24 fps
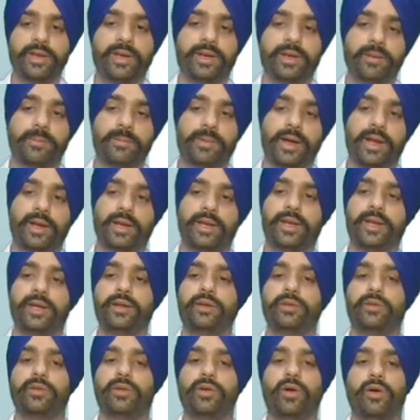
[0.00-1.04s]
in the
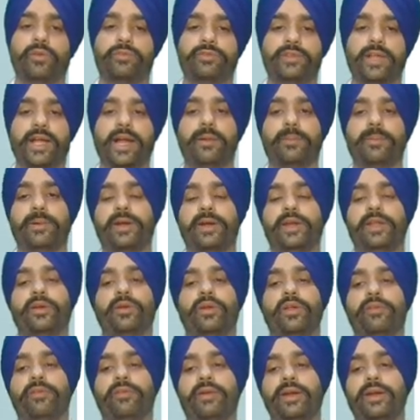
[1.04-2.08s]
market of that
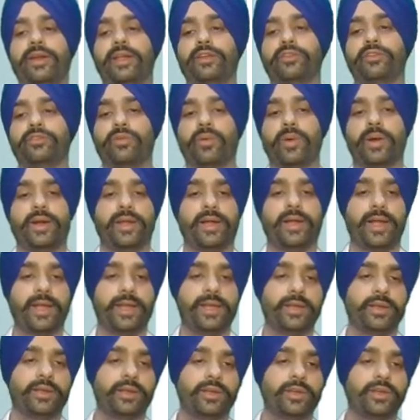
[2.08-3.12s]
particular vendor is quite high.
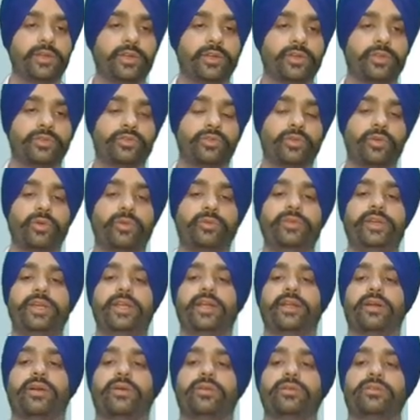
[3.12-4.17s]
So we
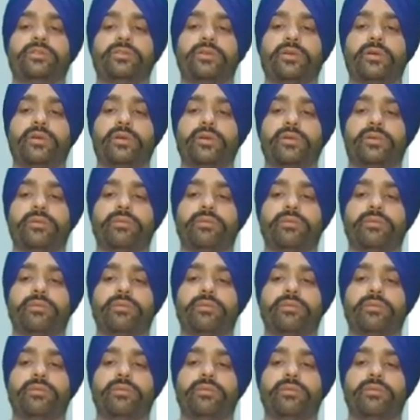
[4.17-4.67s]
can also